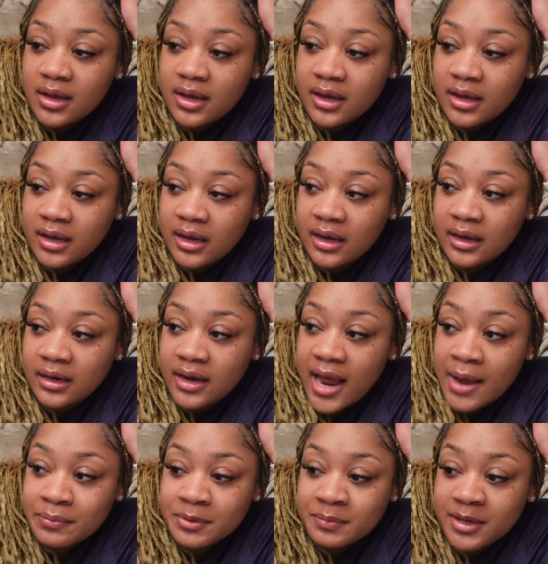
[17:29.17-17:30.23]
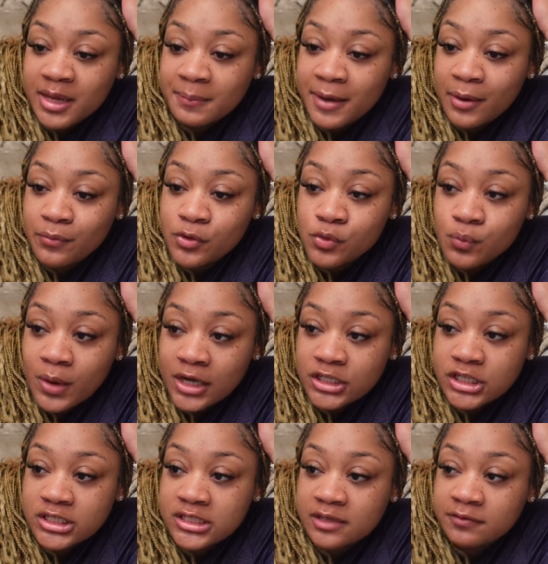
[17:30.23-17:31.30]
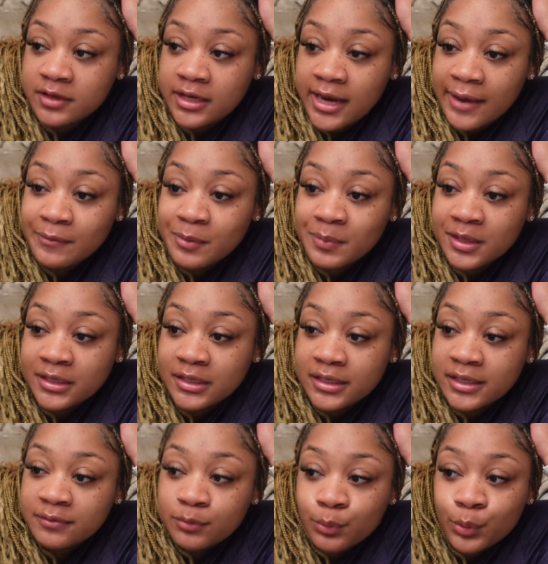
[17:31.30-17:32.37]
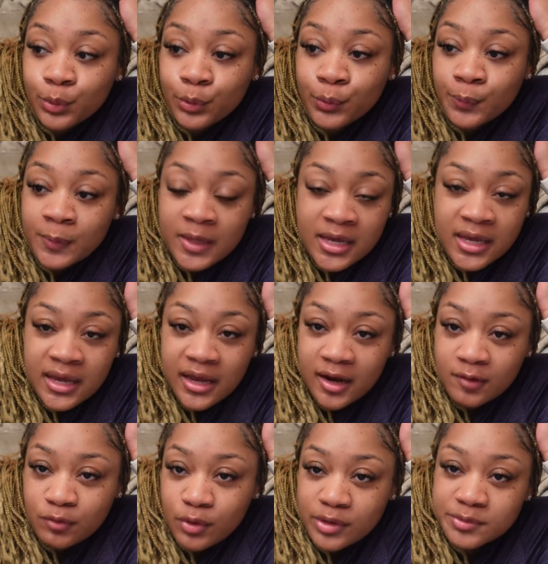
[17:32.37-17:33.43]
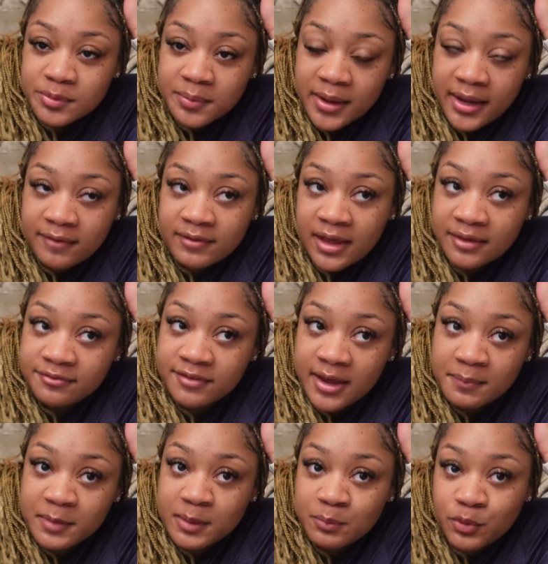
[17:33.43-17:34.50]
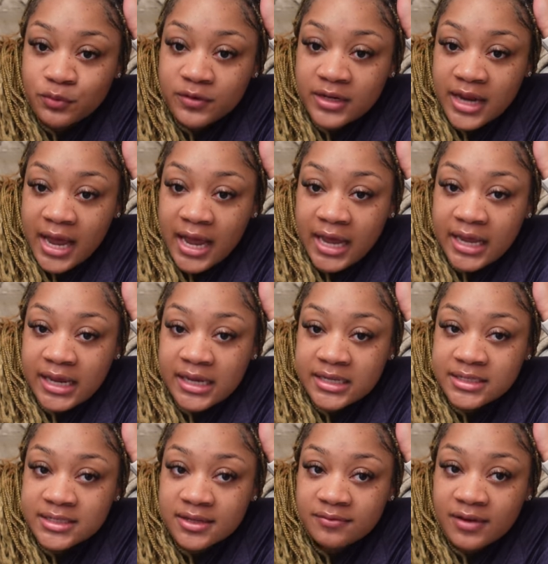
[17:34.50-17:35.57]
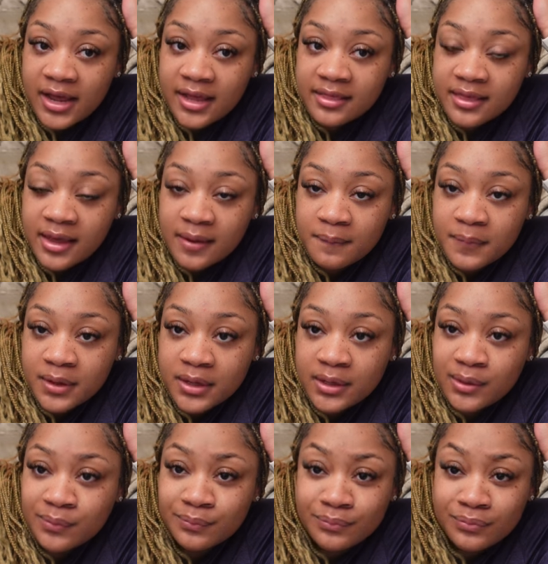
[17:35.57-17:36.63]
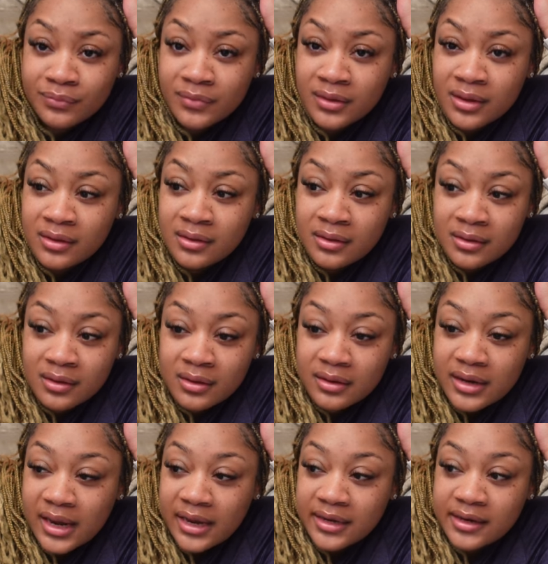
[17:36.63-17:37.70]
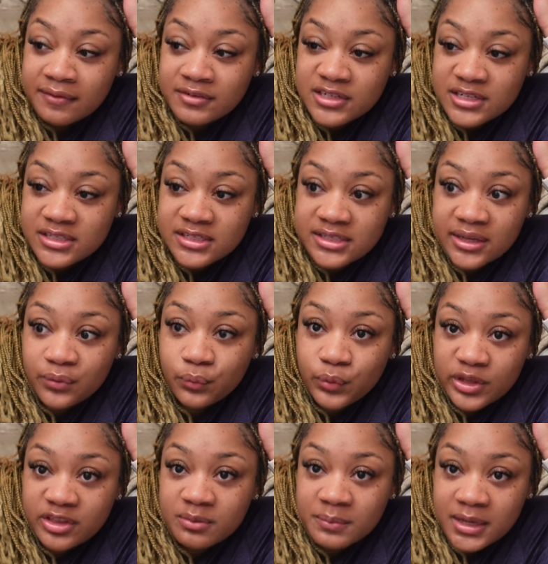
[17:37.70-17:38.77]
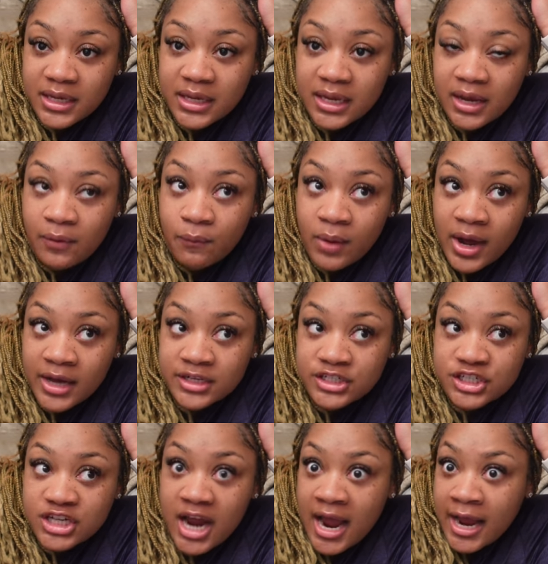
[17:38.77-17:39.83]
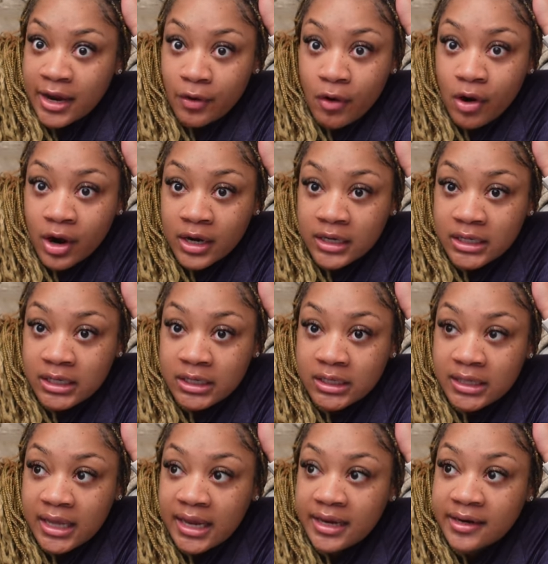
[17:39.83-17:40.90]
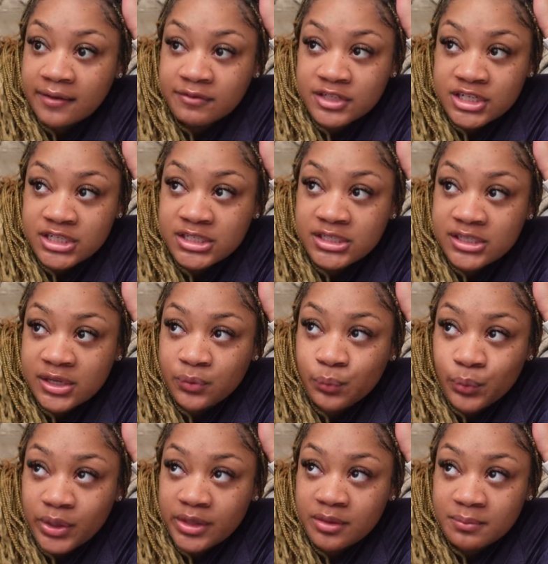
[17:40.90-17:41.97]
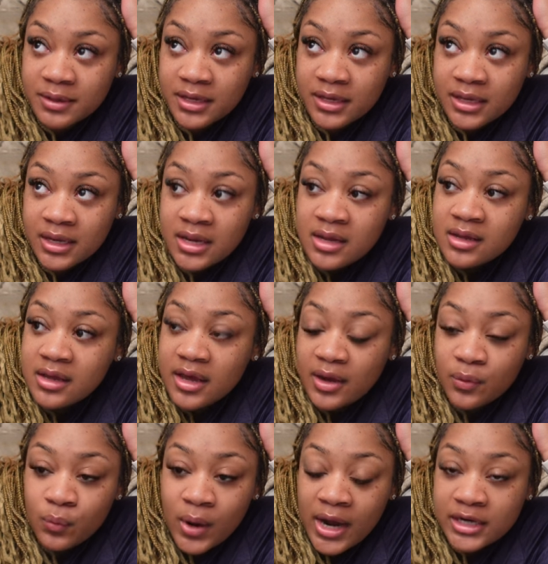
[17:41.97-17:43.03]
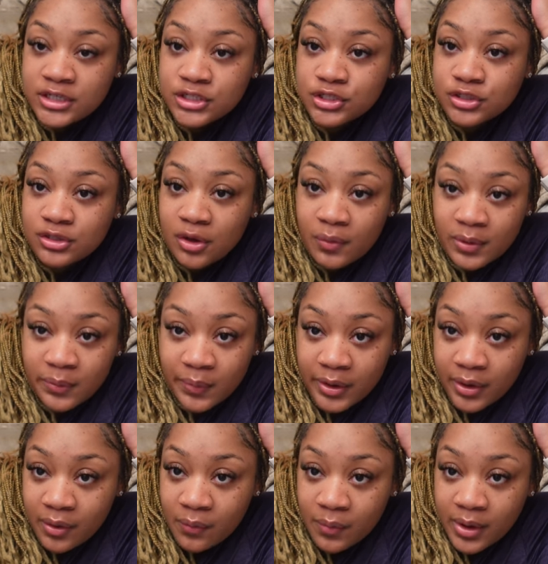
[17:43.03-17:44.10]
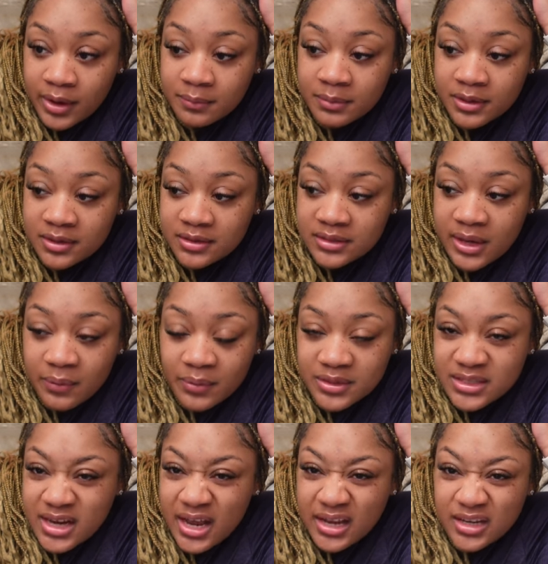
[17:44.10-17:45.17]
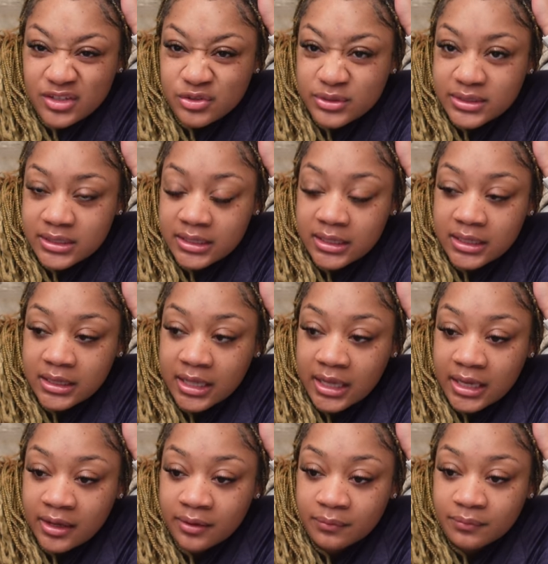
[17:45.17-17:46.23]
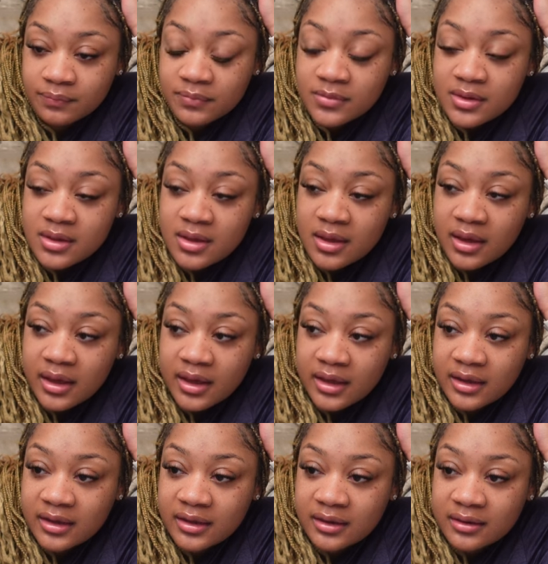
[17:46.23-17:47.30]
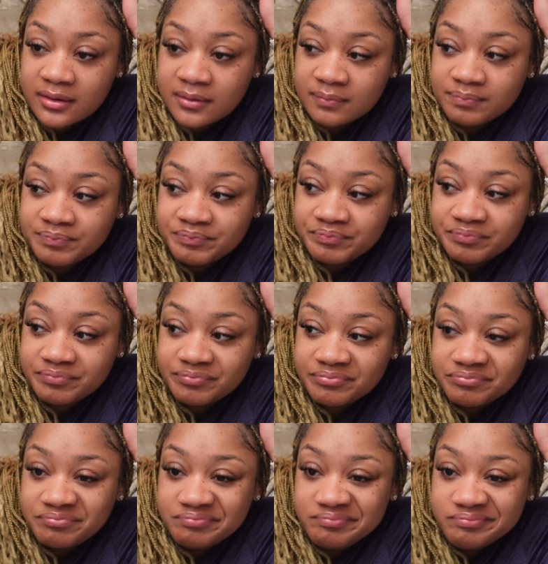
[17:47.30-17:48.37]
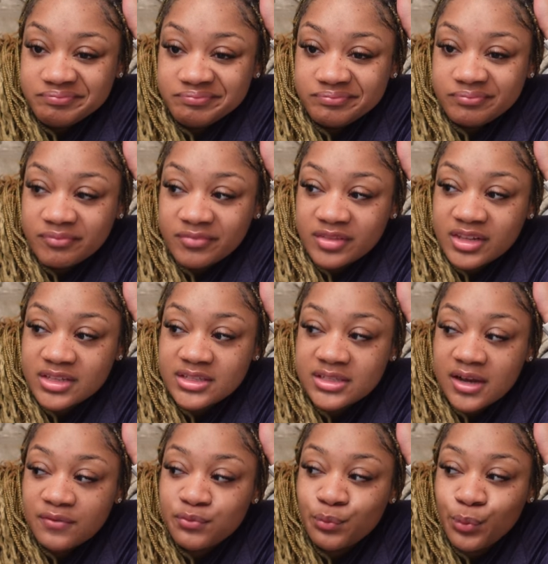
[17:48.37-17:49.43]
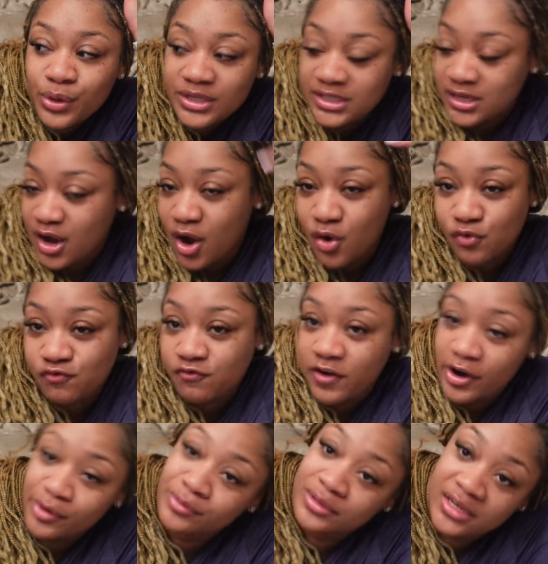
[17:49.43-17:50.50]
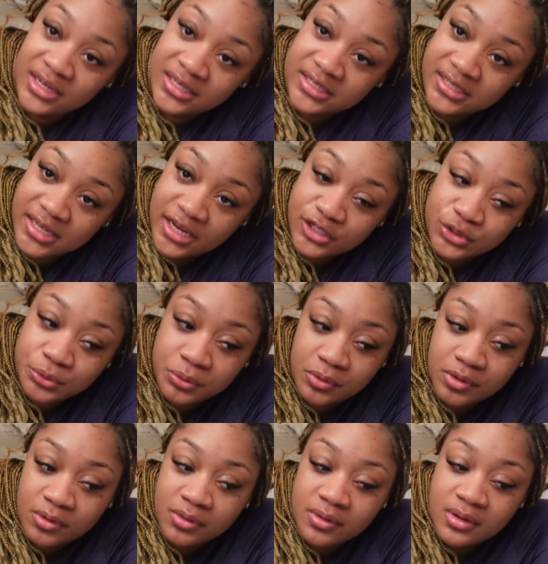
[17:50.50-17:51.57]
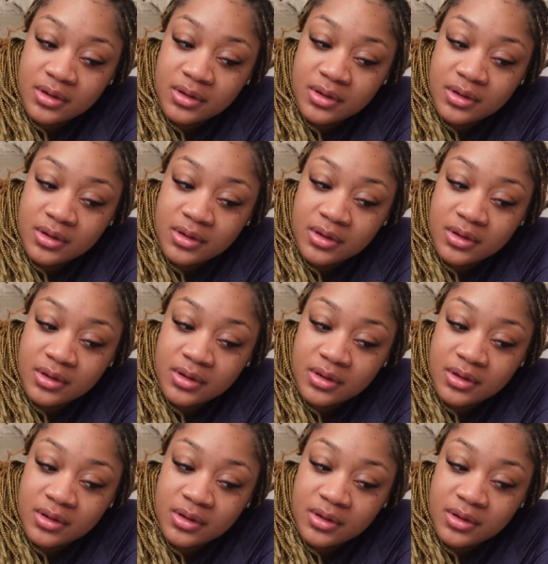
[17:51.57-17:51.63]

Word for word: And I would be in my room watching TV, and they would be in the living room. And of course, we would have like family movie night and stuff like that, but they ain't never just sit with me and watch iCarly. They ain't never just sit with me and watch Zoe 101 because they was not interested in that. And the stuff wasn't overtly sexual